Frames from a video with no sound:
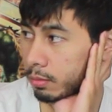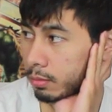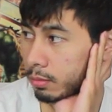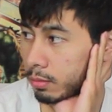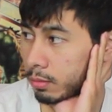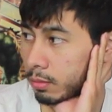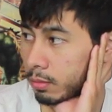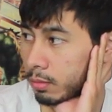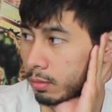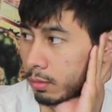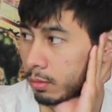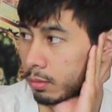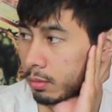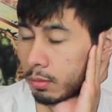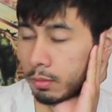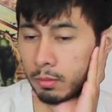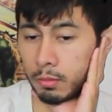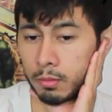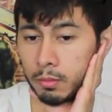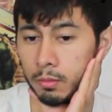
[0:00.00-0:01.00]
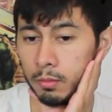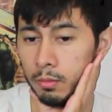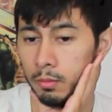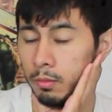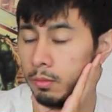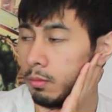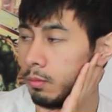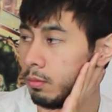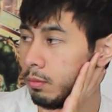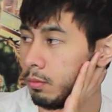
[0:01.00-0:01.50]

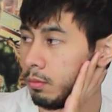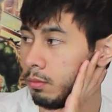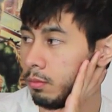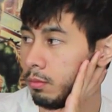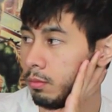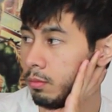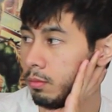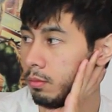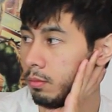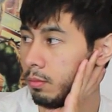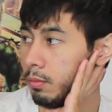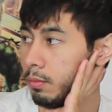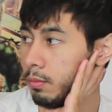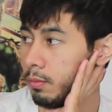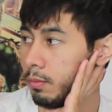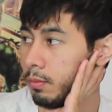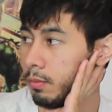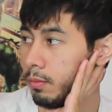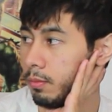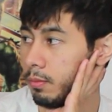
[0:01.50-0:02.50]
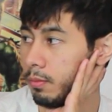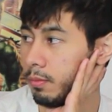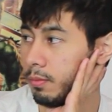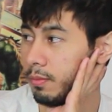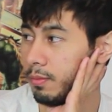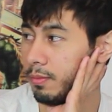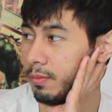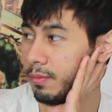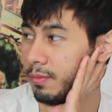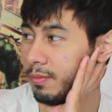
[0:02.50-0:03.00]

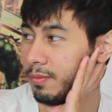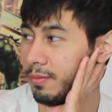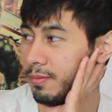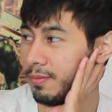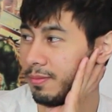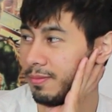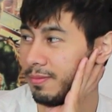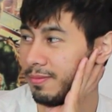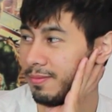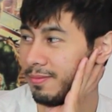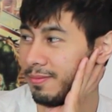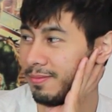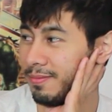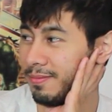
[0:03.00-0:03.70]
The person shown says nothing.